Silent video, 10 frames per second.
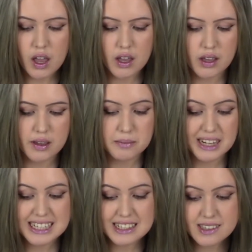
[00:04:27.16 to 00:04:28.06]

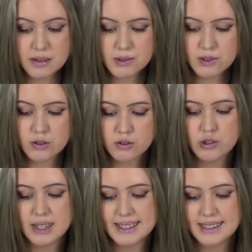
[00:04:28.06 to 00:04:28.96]
Magnesium is a
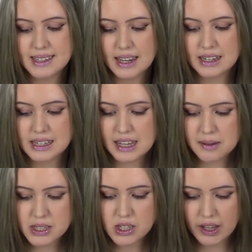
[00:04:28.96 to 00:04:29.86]
nutrient and a
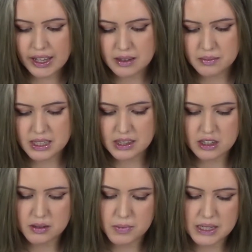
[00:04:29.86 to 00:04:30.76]
chemical element
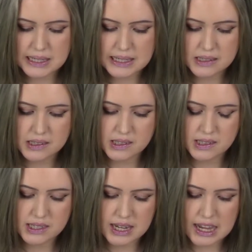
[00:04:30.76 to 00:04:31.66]
that the body needs to
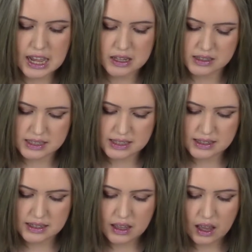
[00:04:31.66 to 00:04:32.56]
stay healthy.
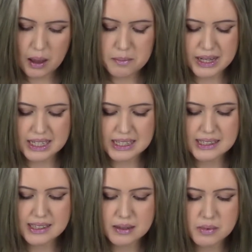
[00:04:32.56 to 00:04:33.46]

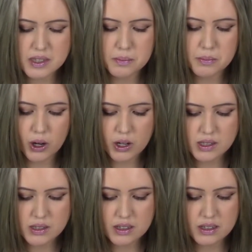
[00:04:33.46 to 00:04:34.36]
Magnesium is
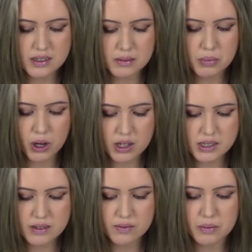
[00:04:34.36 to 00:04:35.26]

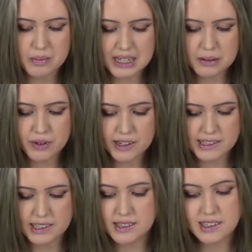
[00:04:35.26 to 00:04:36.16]
important for many
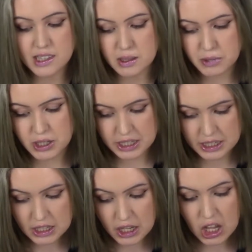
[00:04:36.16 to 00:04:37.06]
processes in the body,
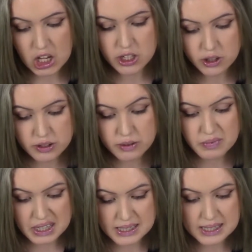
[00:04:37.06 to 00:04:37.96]
including
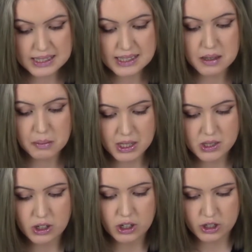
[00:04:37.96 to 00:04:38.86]
regulating the
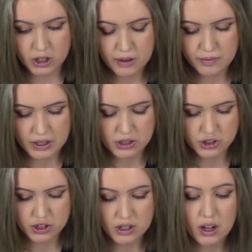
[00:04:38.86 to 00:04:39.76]
muscle and nerve
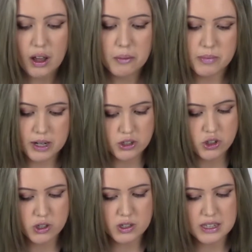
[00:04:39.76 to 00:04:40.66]
function, blood
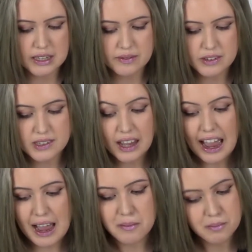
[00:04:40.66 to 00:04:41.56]
sugar levels
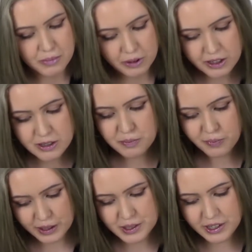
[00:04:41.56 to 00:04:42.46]
and blood
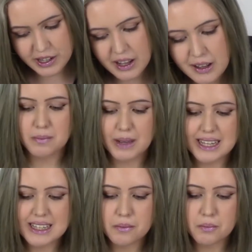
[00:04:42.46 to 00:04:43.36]
pressure, and
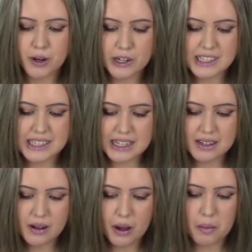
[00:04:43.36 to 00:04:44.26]
making
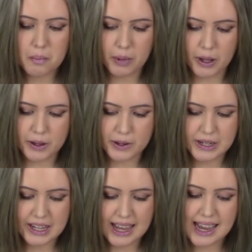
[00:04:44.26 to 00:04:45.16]
protein, bone,
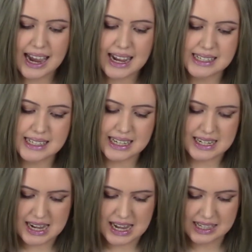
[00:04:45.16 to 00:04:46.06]
and
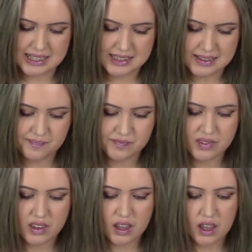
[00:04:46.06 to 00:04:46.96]
DNA.
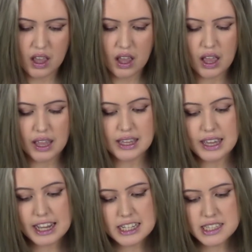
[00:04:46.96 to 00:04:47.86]
It
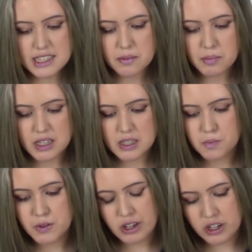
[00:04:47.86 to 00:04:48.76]
aids in the body's
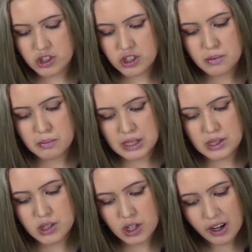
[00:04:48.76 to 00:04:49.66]
production of
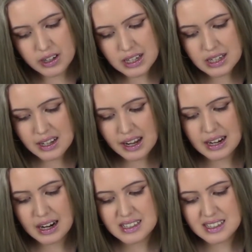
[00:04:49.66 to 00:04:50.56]
melatonin and
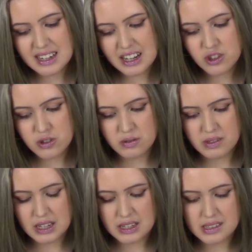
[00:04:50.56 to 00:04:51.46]
has a natural
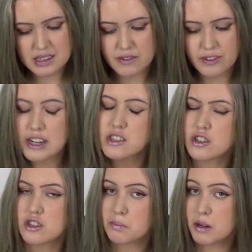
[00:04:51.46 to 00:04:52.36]
relaxing effect on
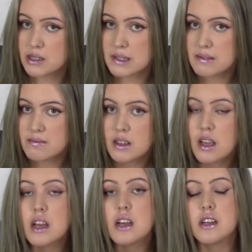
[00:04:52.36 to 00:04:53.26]
the body.
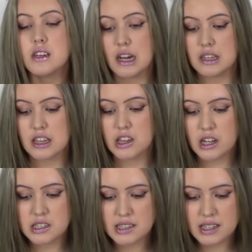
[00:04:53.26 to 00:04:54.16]
Now, the
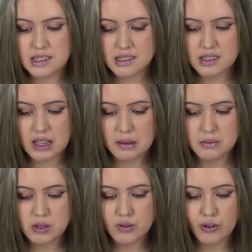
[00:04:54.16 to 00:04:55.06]
last sentence
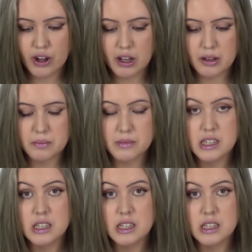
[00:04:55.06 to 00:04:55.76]
comes from